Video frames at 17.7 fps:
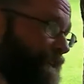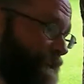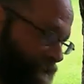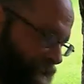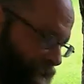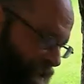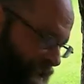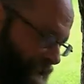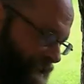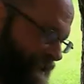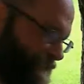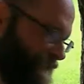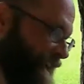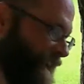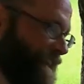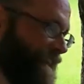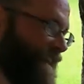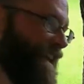So I just
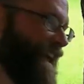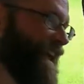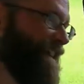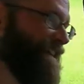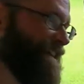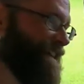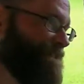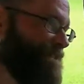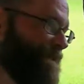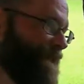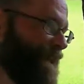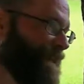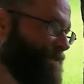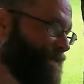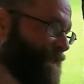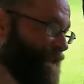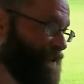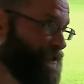stayed in Canada, and I
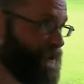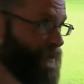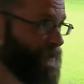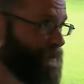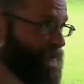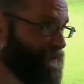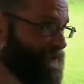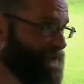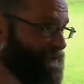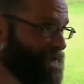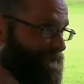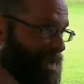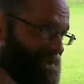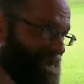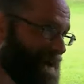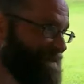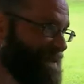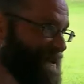played shows
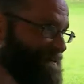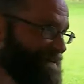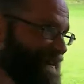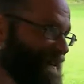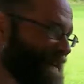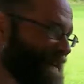where my wife could